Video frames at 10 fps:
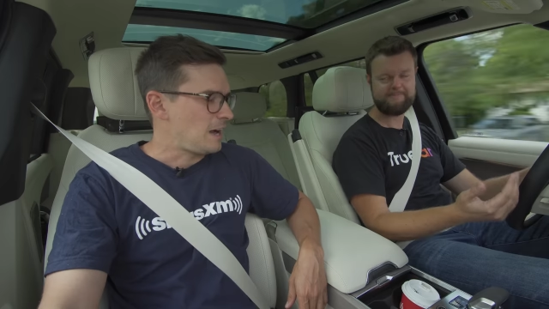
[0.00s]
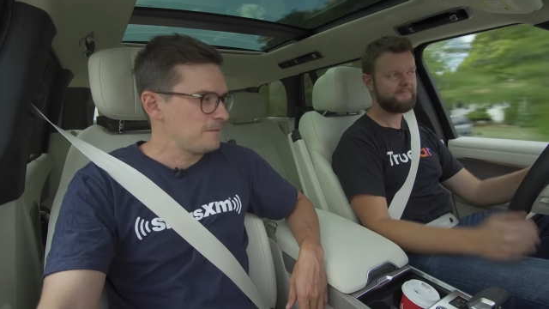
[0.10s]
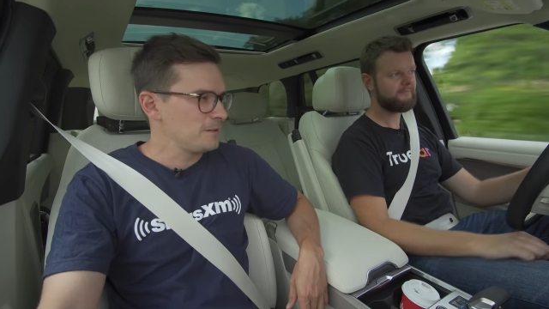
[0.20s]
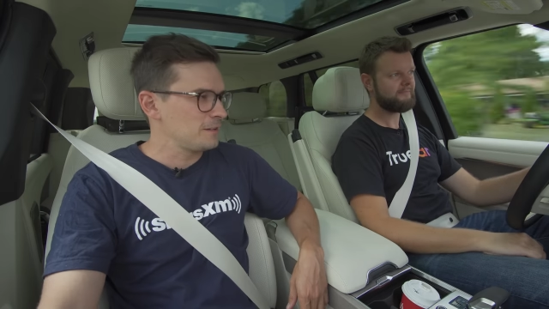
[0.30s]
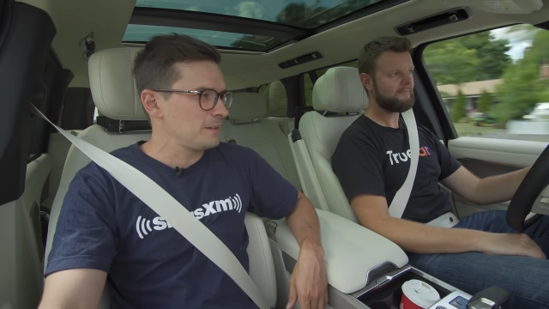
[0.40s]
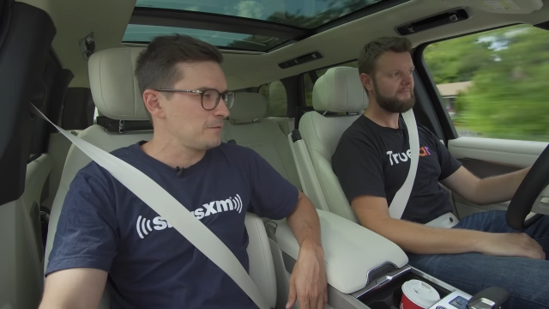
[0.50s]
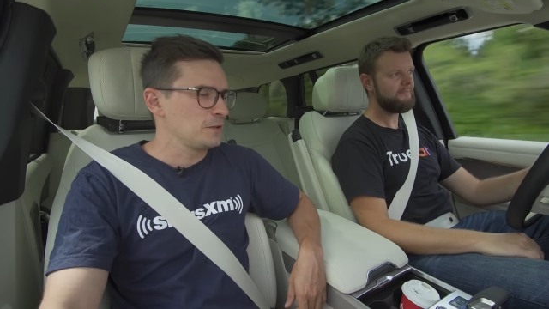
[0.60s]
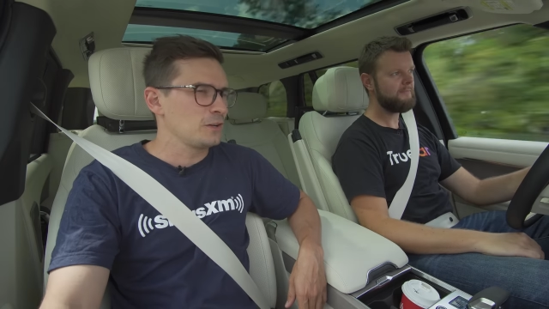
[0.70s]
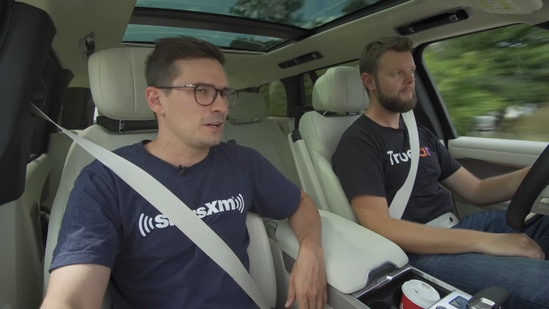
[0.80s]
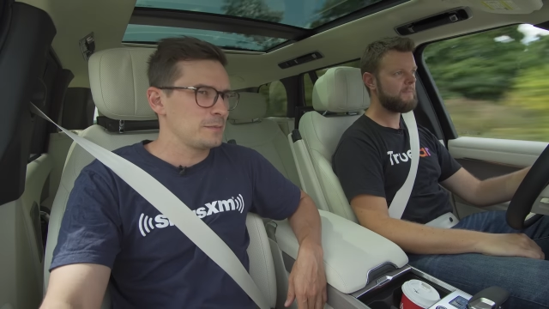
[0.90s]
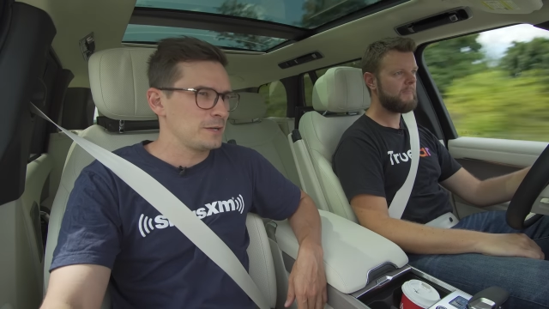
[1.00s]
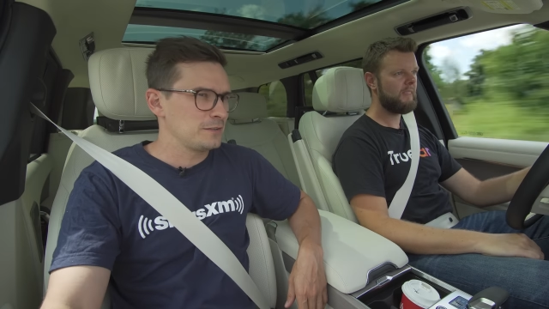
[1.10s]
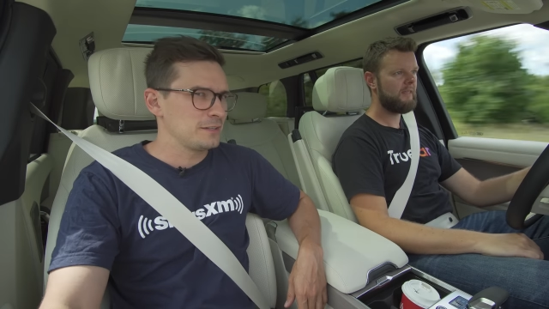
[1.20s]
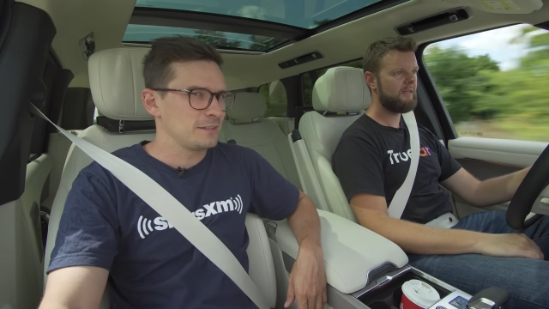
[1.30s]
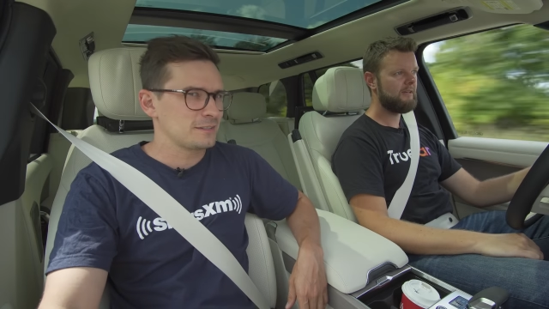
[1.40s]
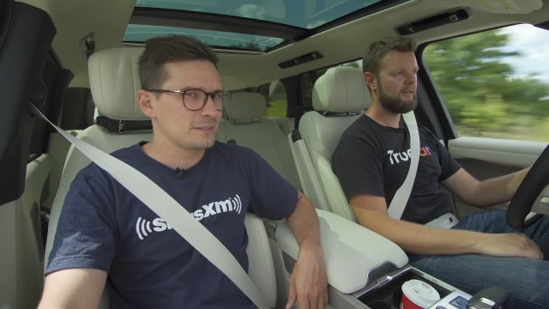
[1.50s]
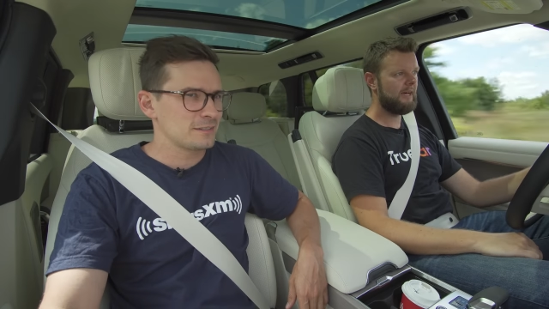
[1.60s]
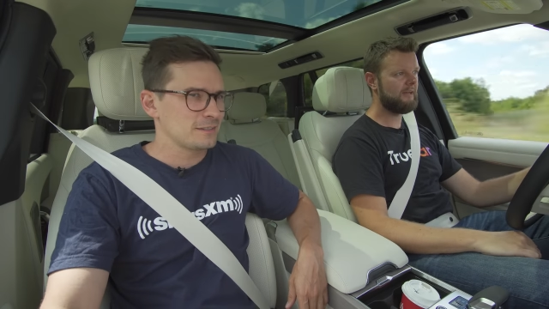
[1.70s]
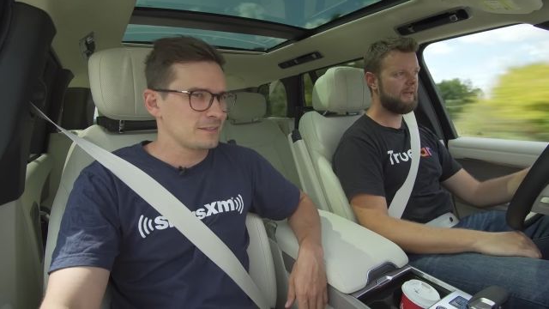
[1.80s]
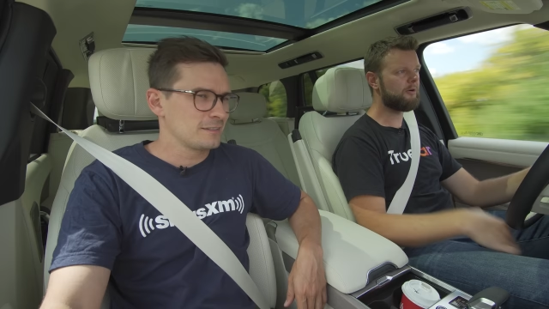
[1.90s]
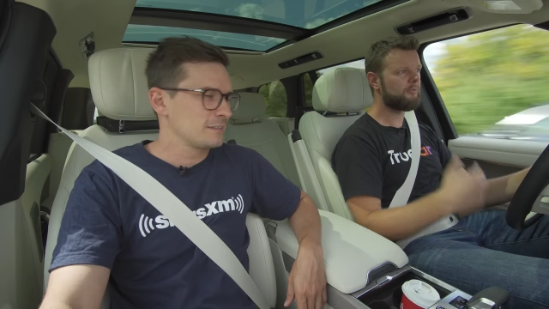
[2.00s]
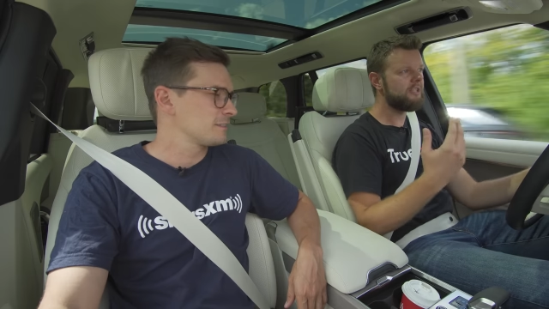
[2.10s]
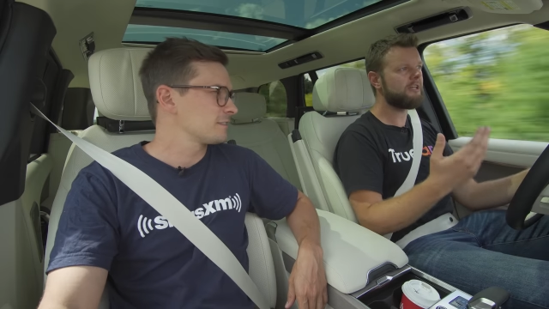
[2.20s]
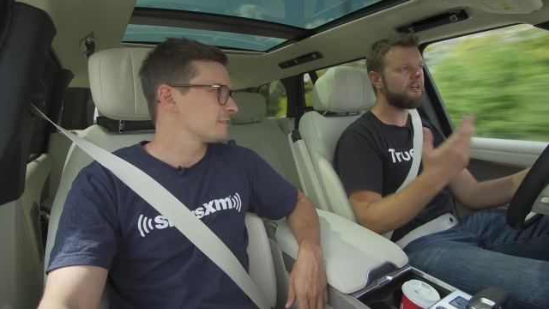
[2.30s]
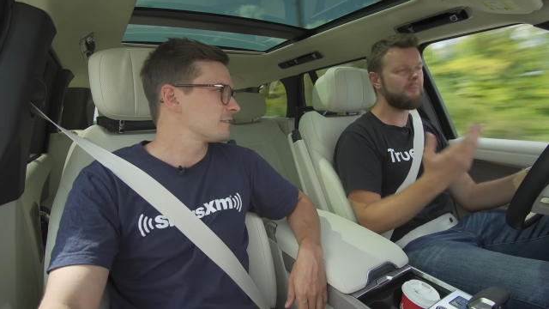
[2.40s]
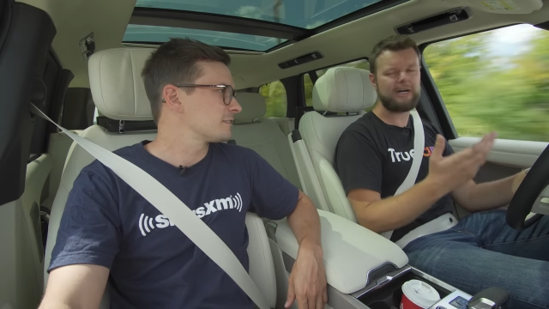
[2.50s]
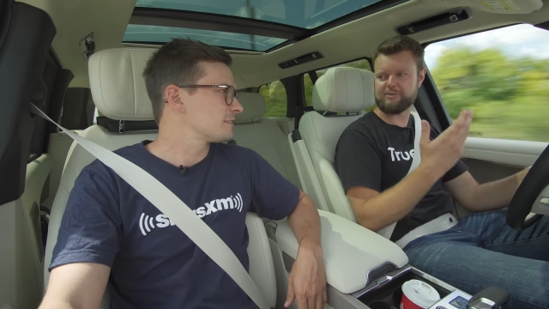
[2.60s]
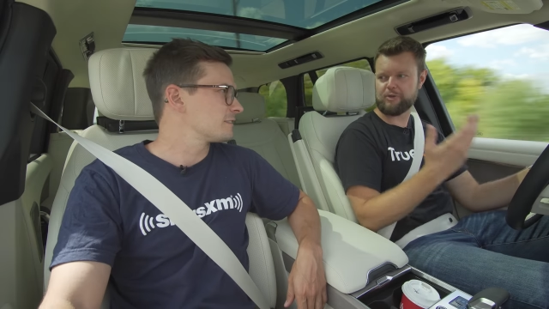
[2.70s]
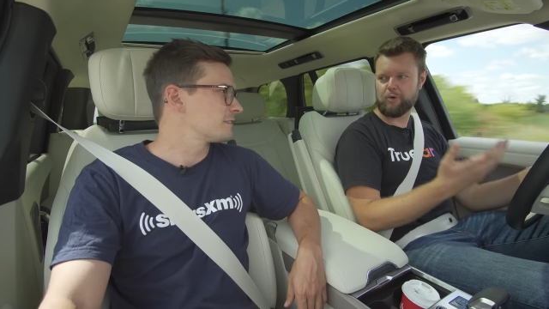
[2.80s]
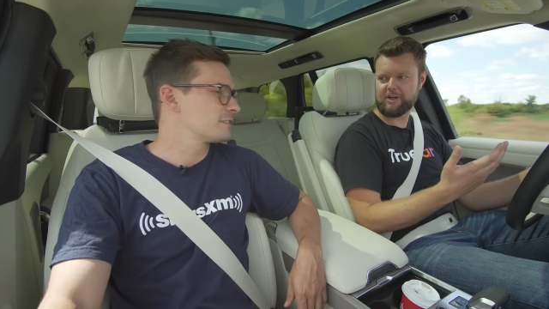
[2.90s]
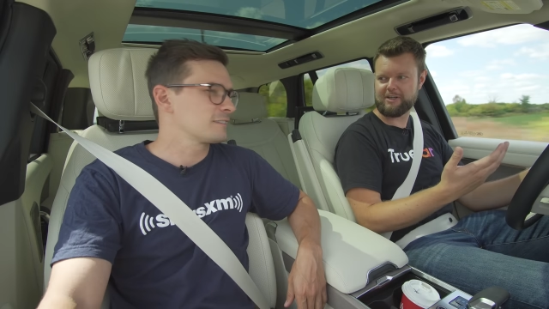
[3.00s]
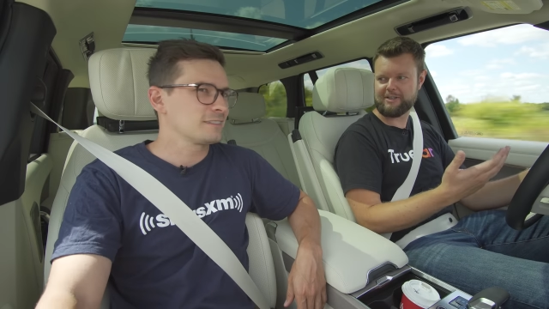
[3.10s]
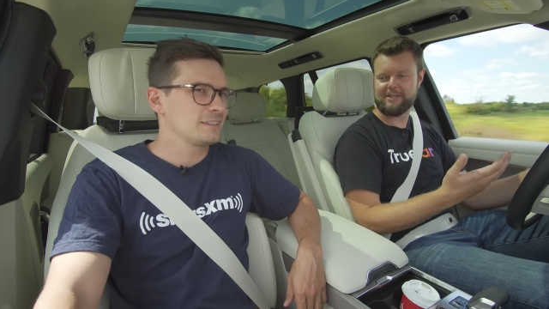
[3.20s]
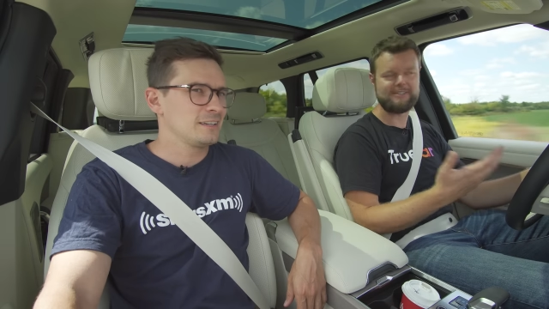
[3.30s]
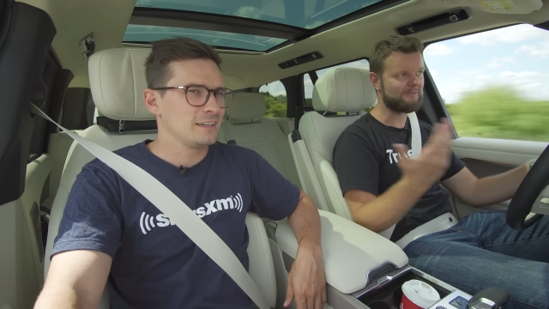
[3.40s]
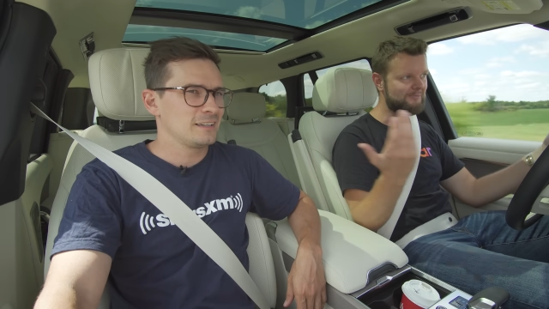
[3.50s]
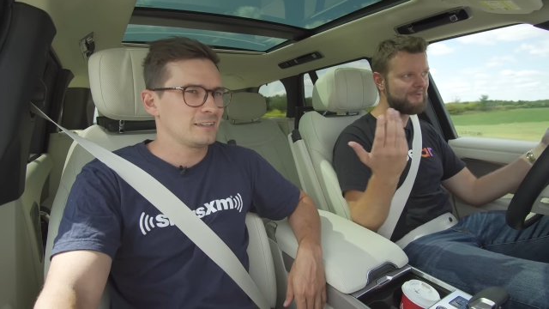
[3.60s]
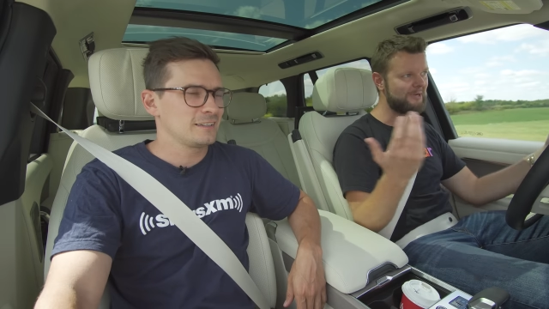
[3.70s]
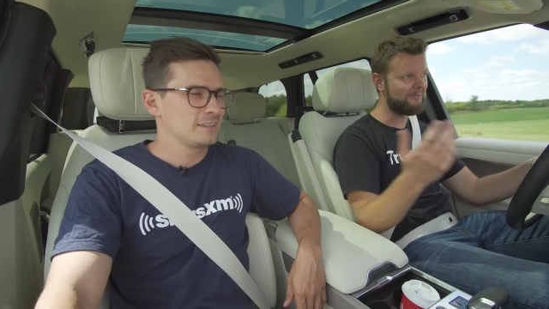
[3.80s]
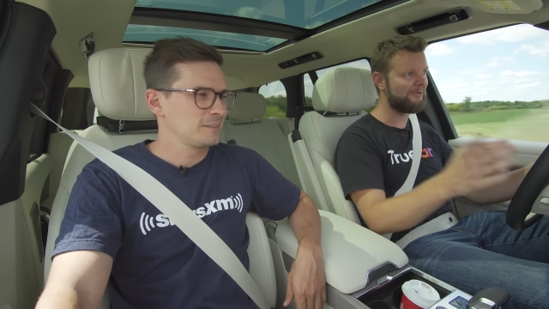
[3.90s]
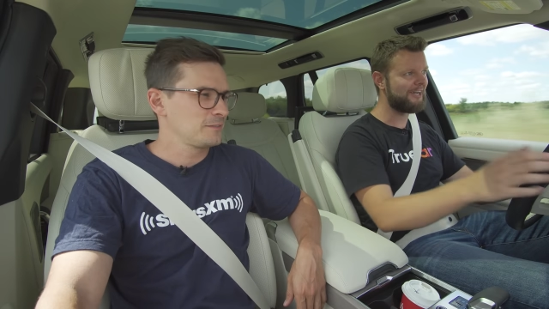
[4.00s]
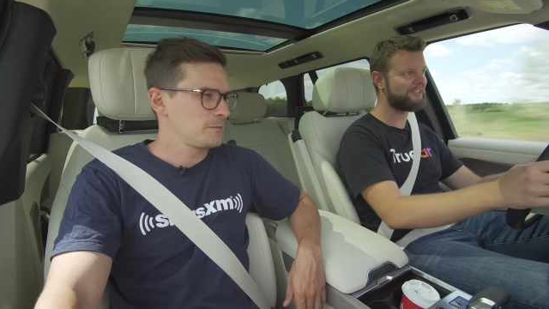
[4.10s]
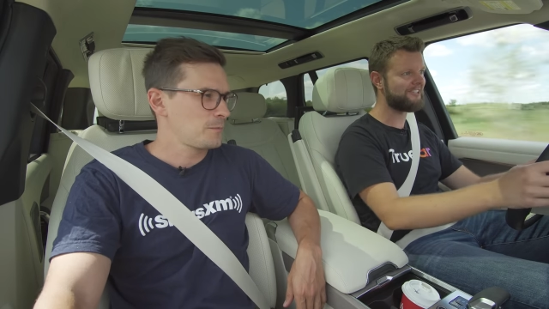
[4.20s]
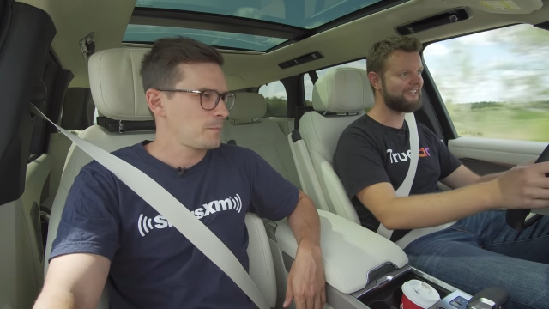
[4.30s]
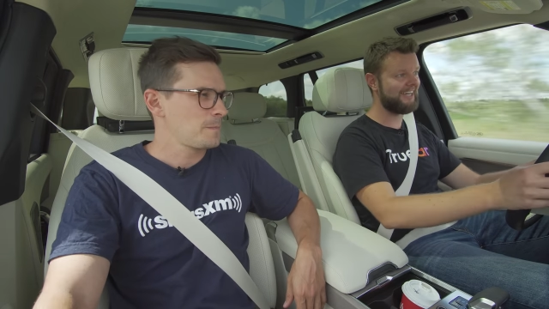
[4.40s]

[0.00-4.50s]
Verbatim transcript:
Speaker 1: I feel I feel good about this,
Speaker 2: and, and a really good amount of torque because yeah. BMW engine.